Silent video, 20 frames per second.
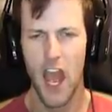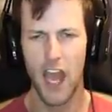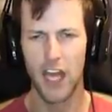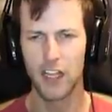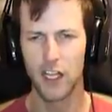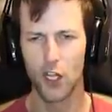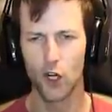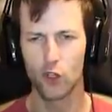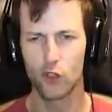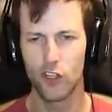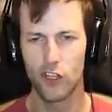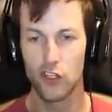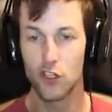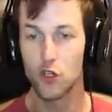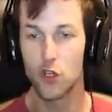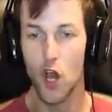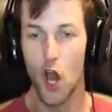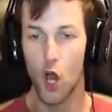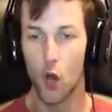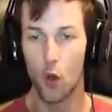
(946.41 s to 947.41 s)
And little did
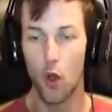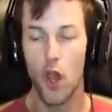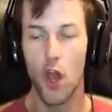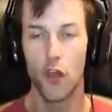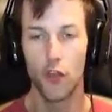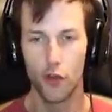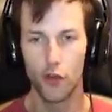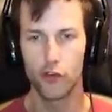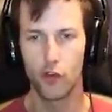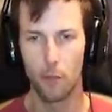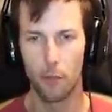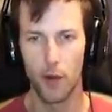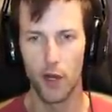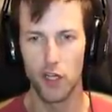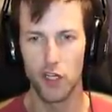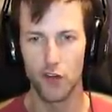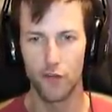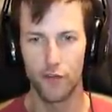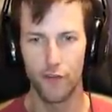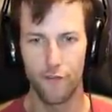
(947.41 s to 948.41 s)
you know, there's a
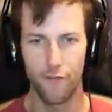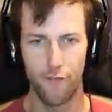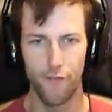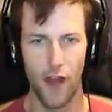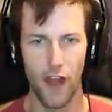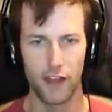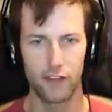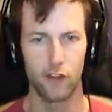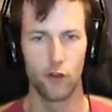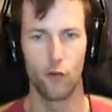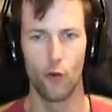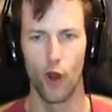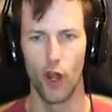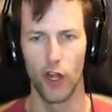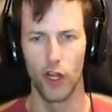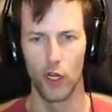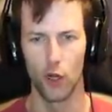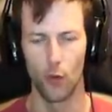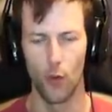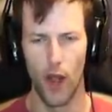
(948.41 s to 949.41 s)
bunch of infected
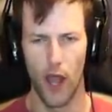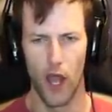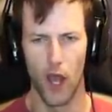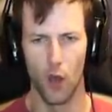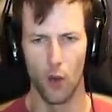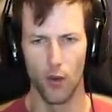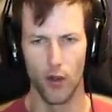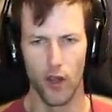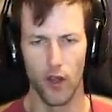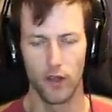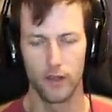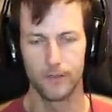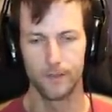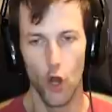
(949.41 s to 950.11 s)
running around.